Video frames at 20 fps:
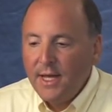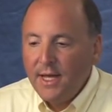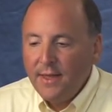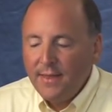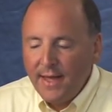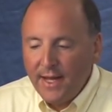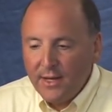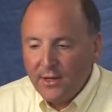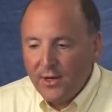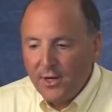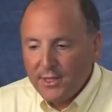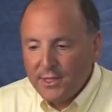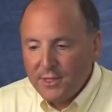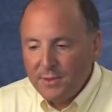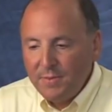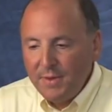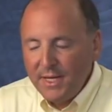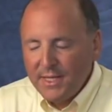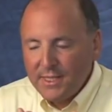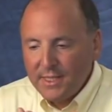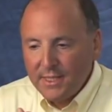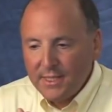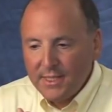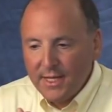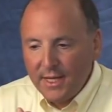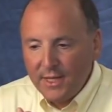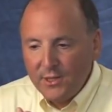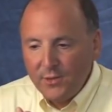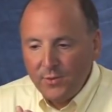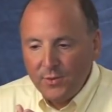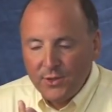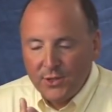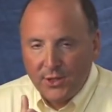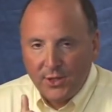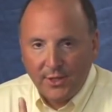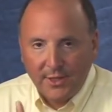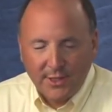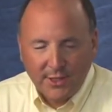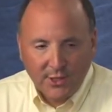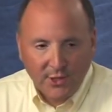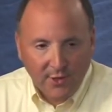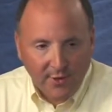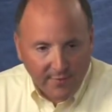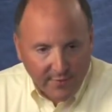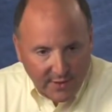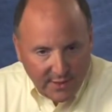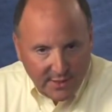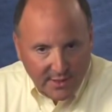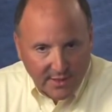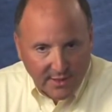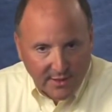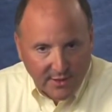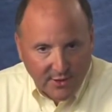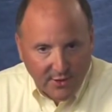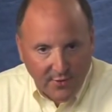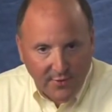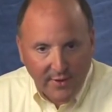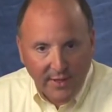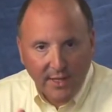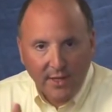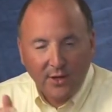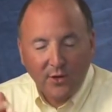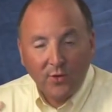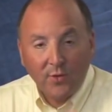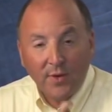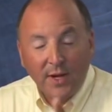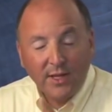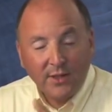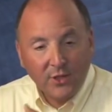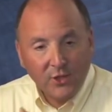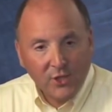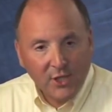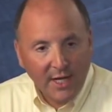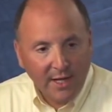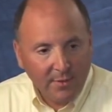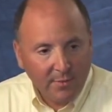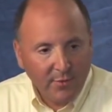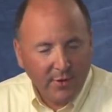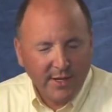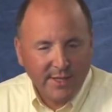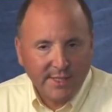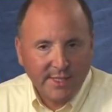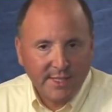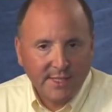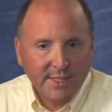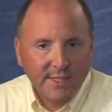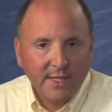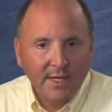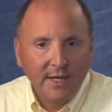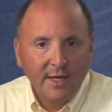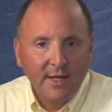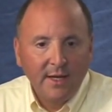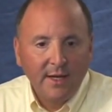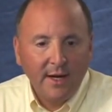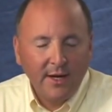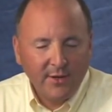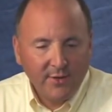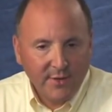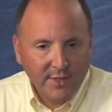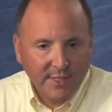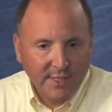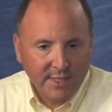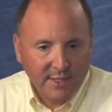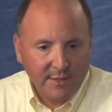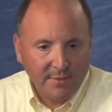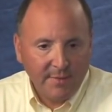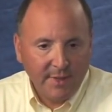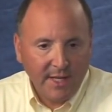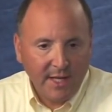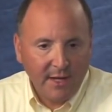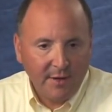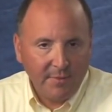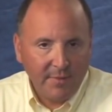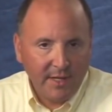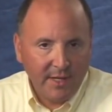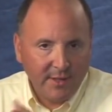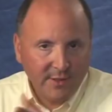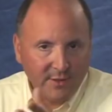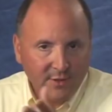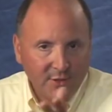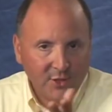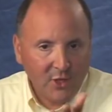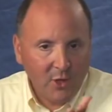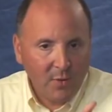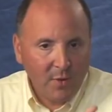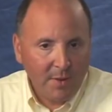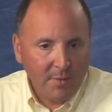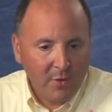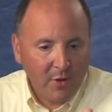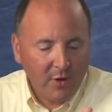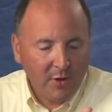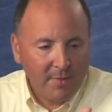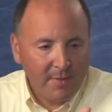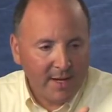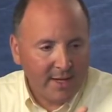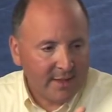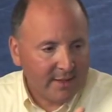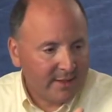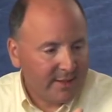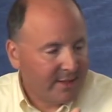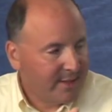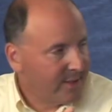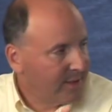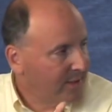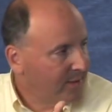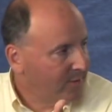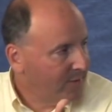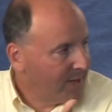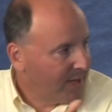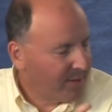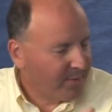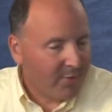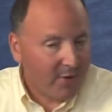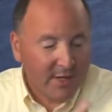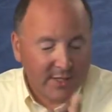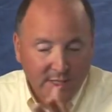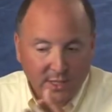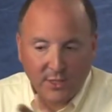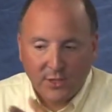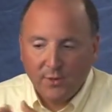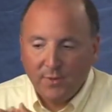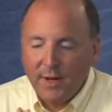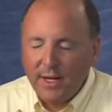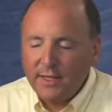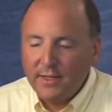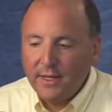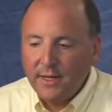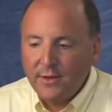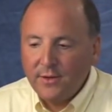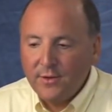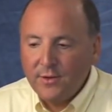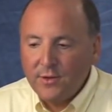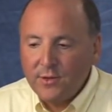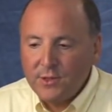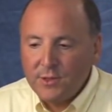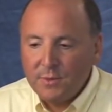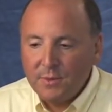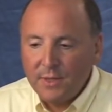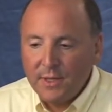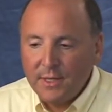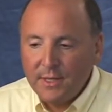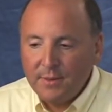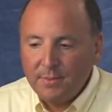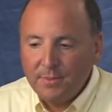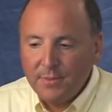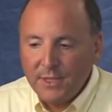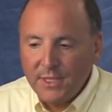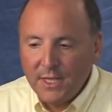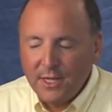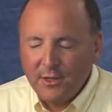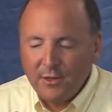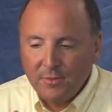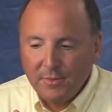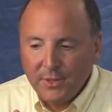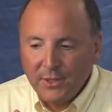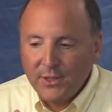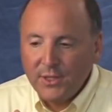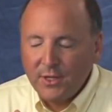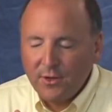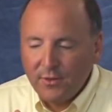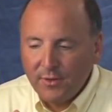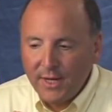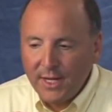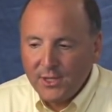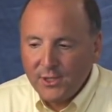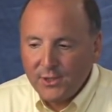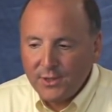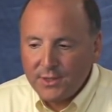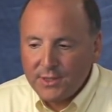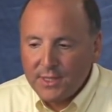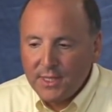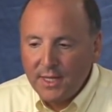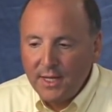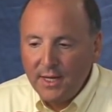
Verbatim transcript: That causes psexec to install a service so that it can create the child process under the system account because there's no way programmatically to create a process directly under those uh, particular built-in credentials.